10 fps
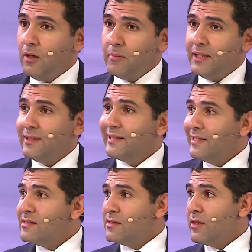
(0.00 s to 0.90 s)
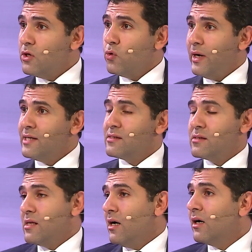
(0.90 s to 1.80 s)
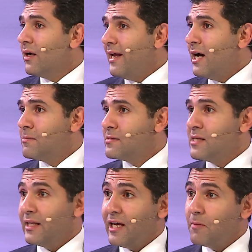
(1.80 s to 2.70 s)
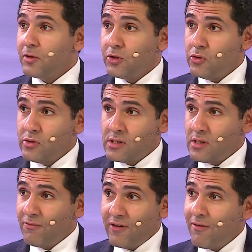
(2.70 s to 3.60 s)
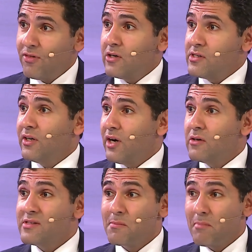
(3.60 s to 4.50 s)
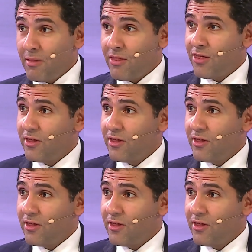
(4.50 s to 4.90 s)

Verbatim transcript: but at least in the US there are labs that can produce 5,000 crowns a month.